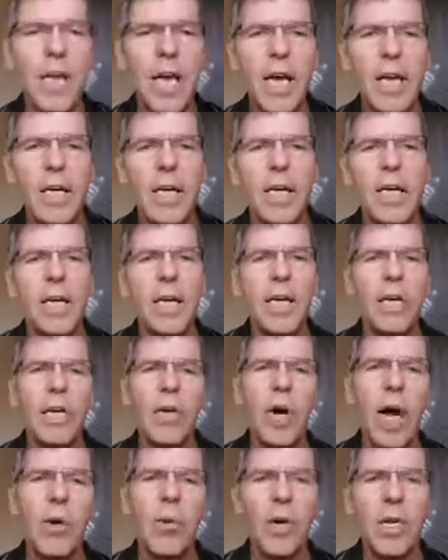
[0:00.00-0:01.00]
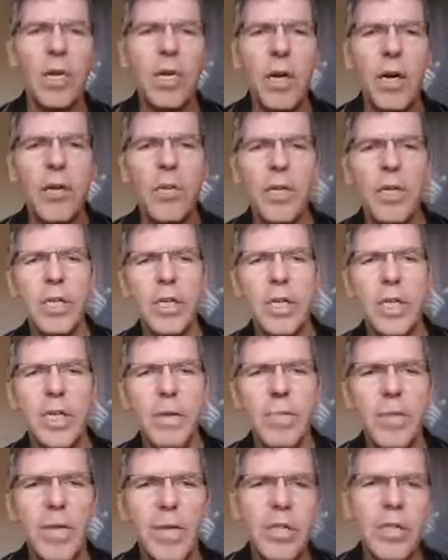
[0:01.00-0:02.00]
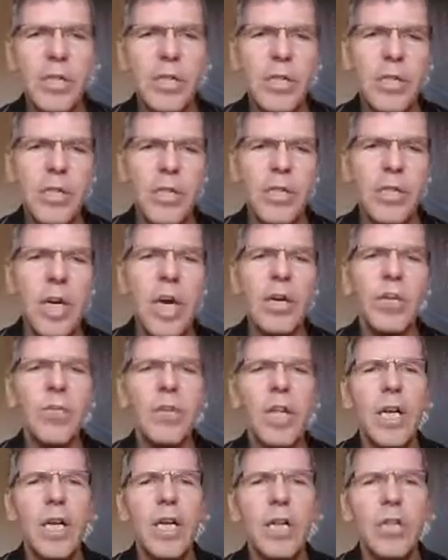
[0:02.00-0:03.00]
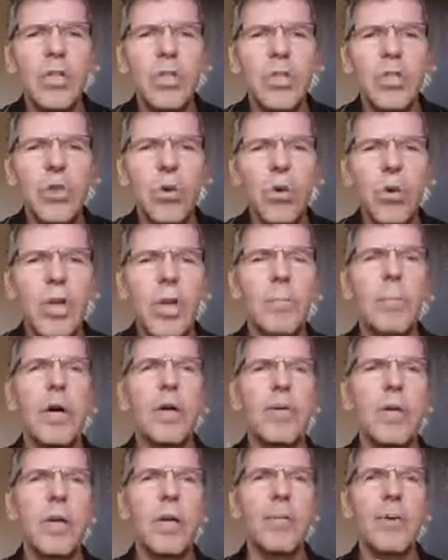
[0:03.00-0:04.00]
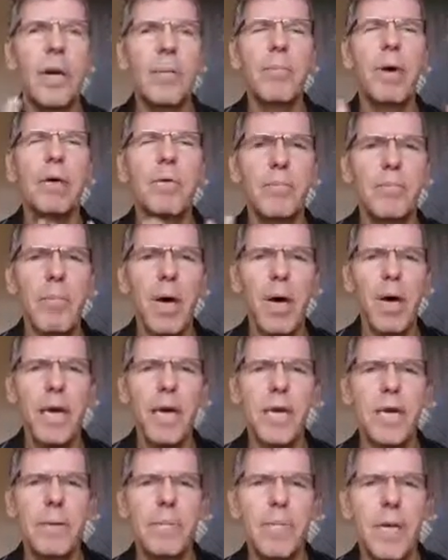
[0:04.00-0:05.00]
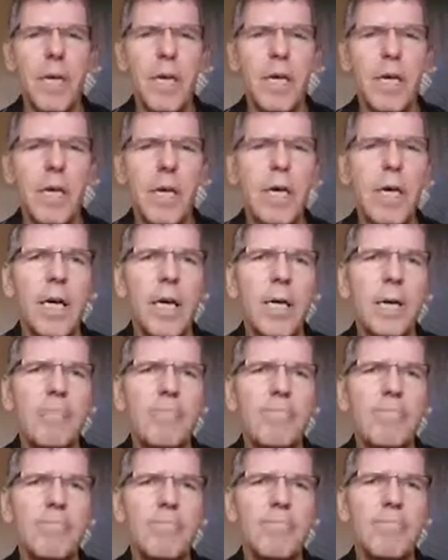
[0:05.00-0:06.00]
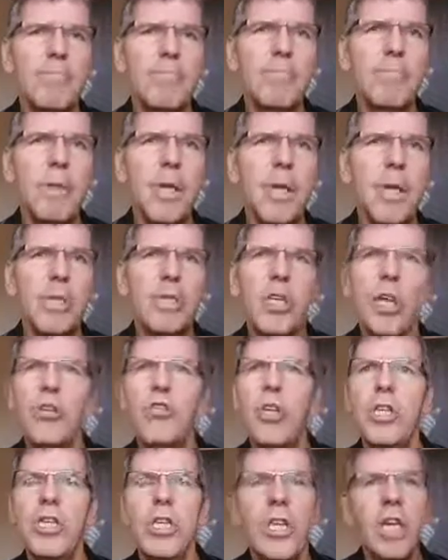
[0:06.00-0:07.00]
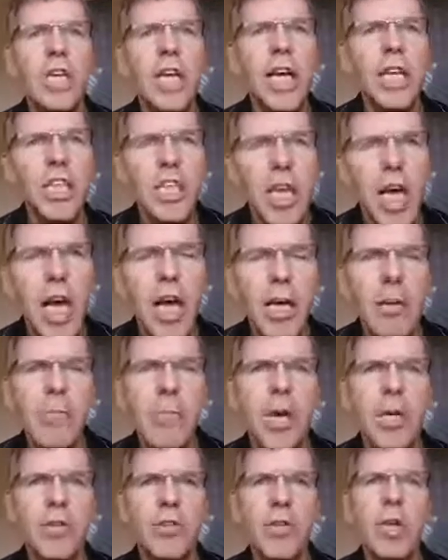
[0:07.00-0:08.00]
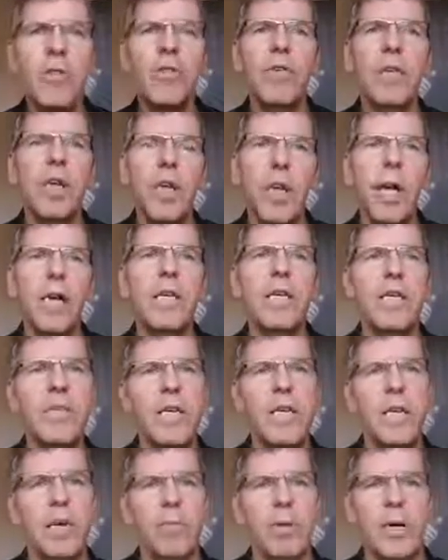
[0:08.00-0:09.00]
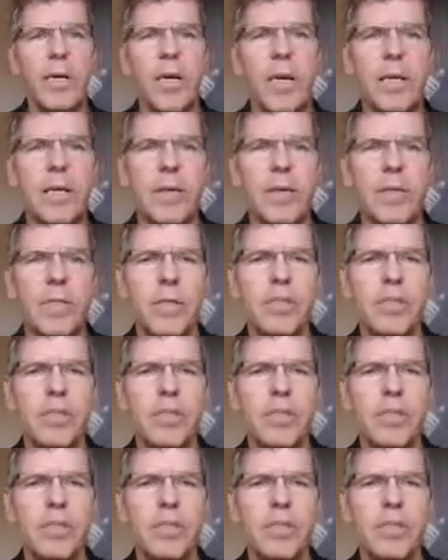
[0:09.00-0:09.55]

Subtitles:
And I want to start with a little story about my a strategic connection I made, to give you an idea about that.